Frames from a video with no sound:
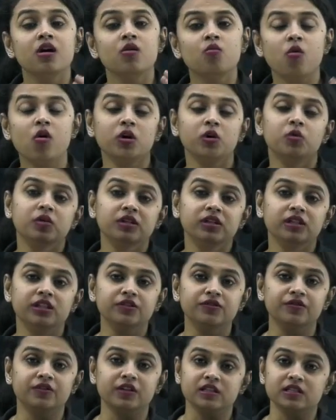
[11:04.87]
What were the
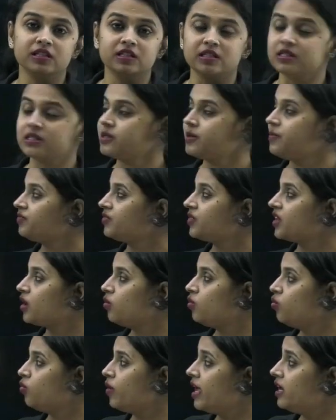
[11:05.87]
differences?
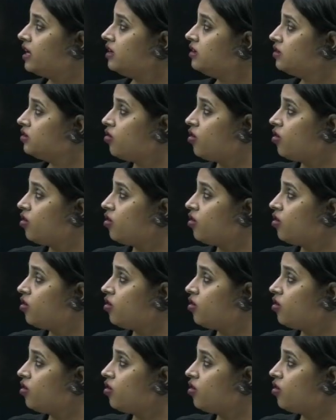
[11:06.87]
Well,